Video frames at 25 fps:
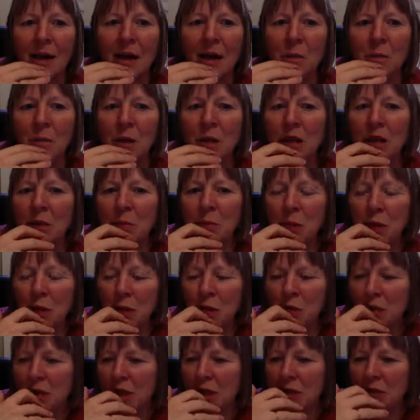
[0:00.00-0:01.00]
But a
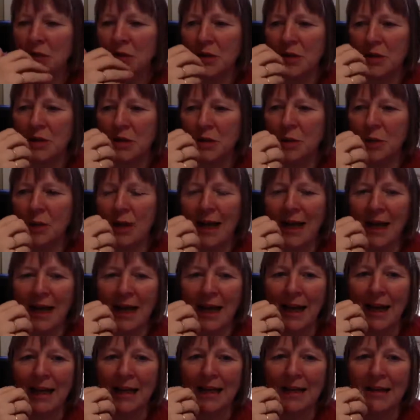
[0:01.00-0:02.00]
Pluto
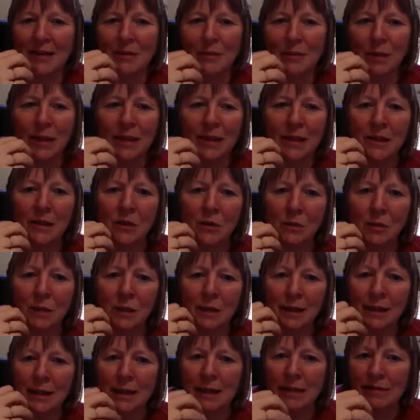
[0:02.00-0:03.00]
square is when your
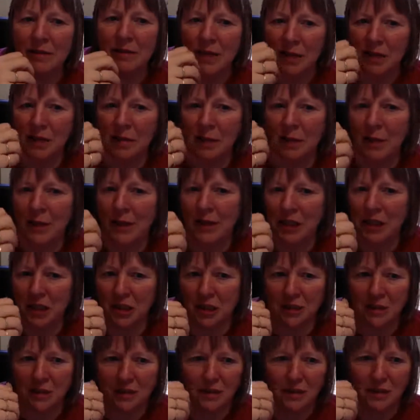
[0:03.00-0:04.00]
beliefs are
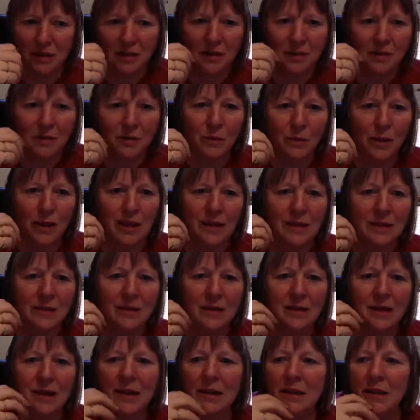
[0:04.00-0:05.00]
questioned, when
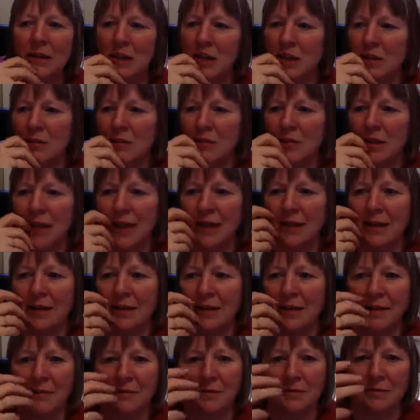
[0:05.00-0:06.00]
things you've
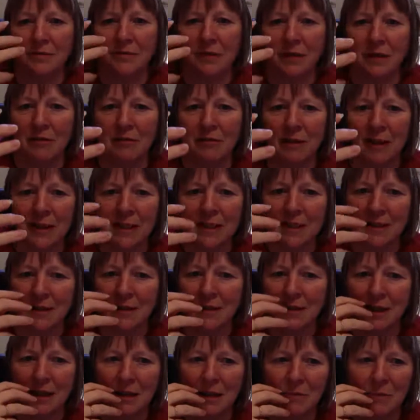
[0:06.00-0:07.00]
taken up for
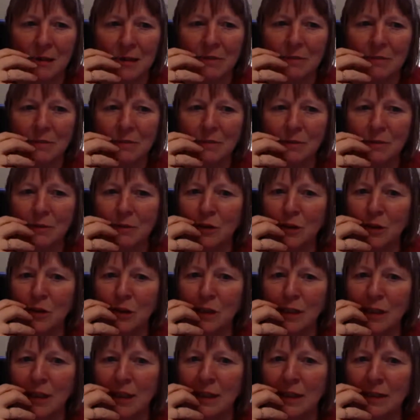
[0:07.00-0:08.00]
granted come up for